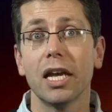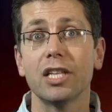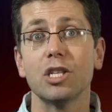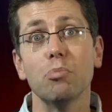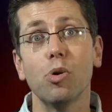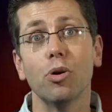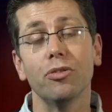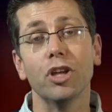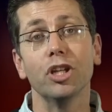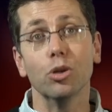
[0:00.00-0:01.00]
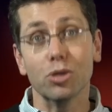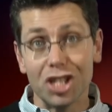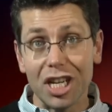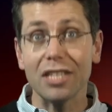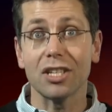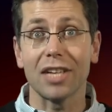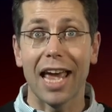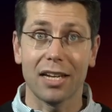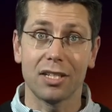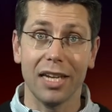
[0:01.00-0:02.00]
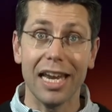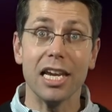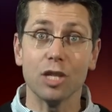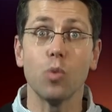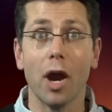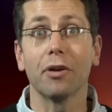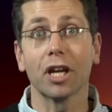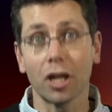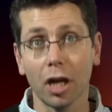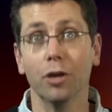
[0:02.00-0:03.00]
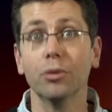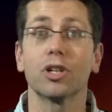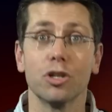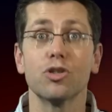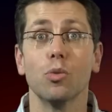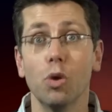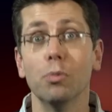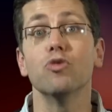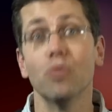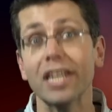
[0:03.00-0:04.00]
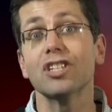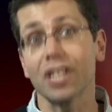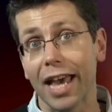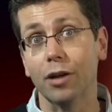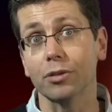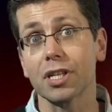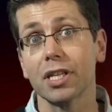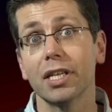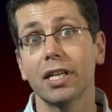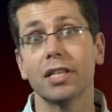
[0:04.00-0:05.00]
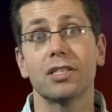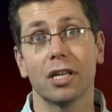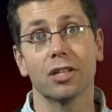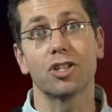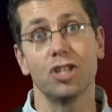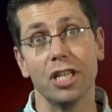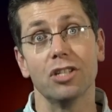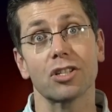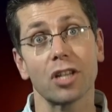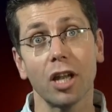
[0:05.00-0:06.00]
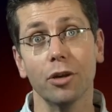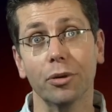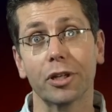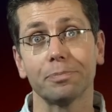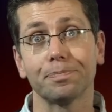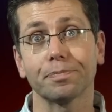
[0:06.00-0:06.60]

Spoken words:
it's important that your Jesus actor is wearing a cloak because the woman reached out and touched Jesus' cloak.